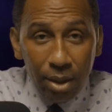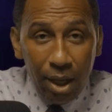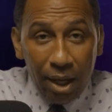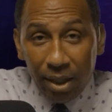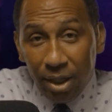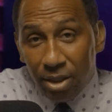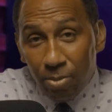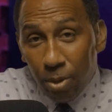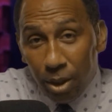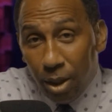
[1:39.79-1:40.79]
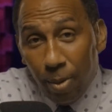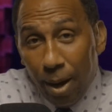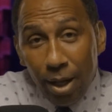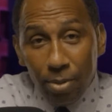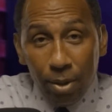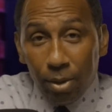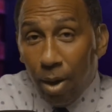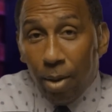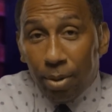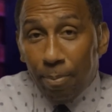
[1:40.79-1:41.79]
I guess you want to go out. You want to go
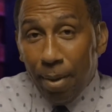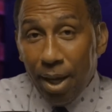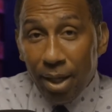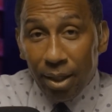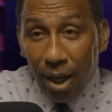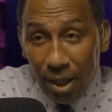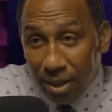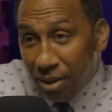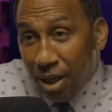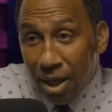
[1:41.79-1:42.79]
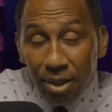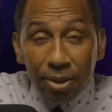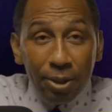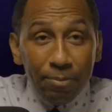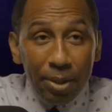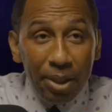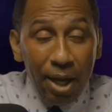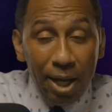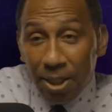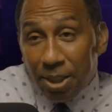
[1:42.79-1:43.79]
out with a bang. I understand. I mean,
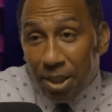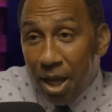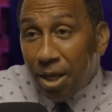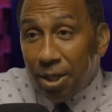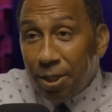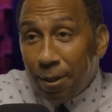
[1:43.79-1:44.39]
I understand.